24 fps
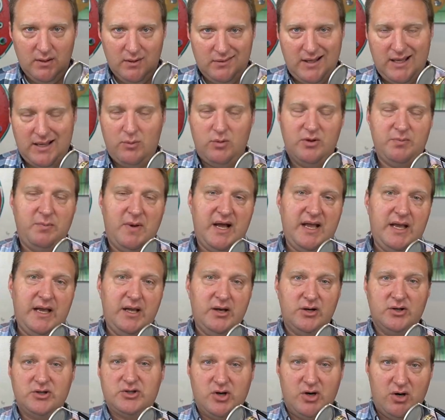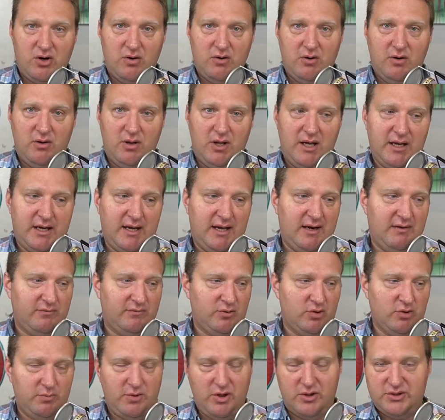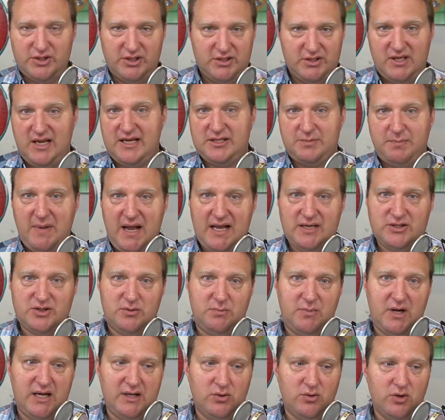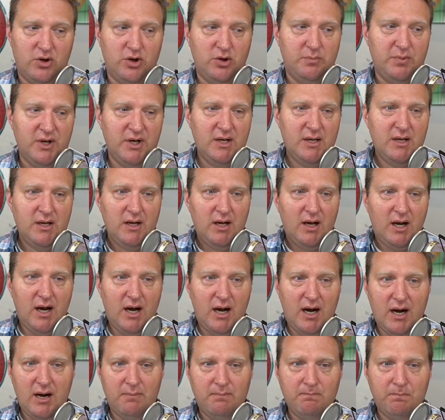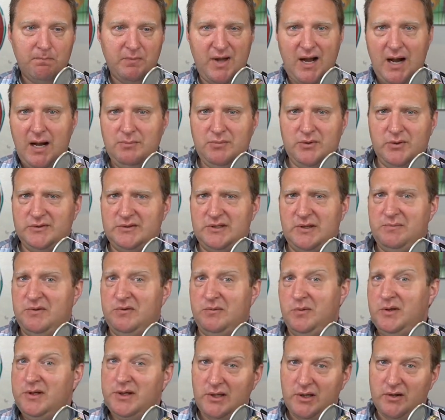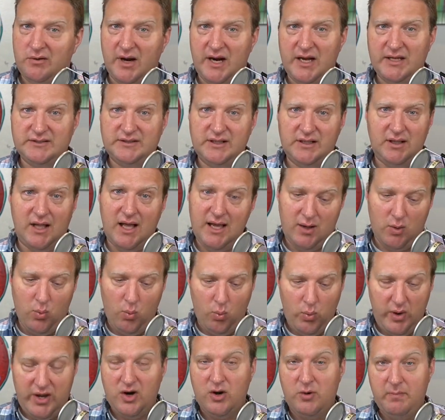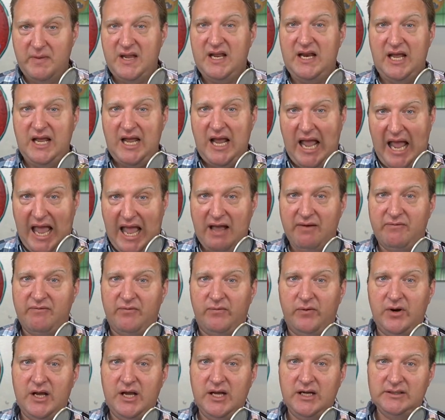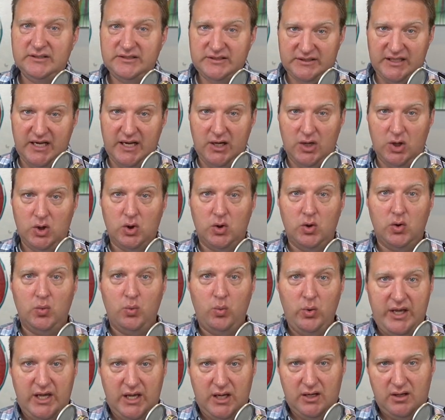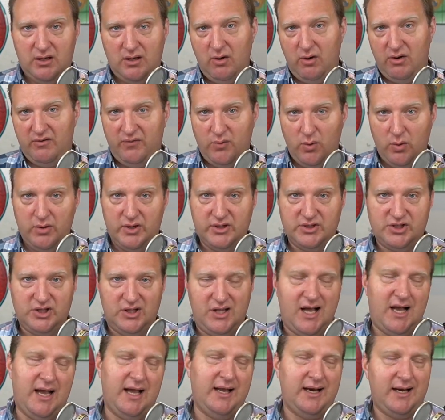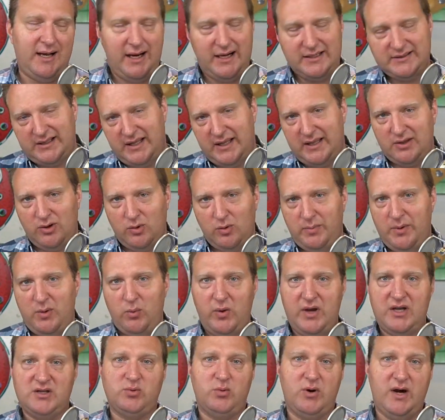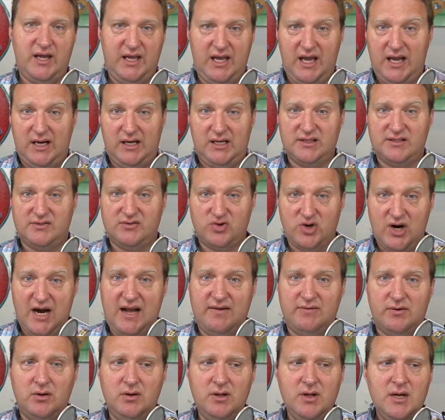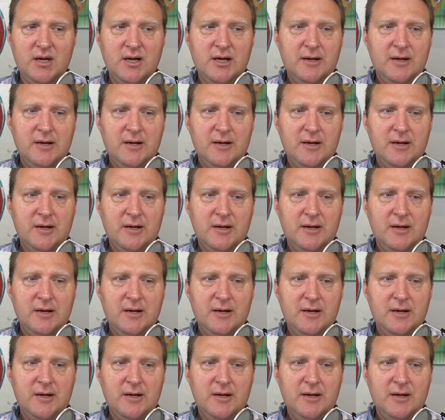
Like with my inner circle, a uh, kind of group coaching slash mastermind group, um, I'm doing something really crazy. Like we are meeting every single week going forward in July. and, and I say that there will be weeks where I can't because of travel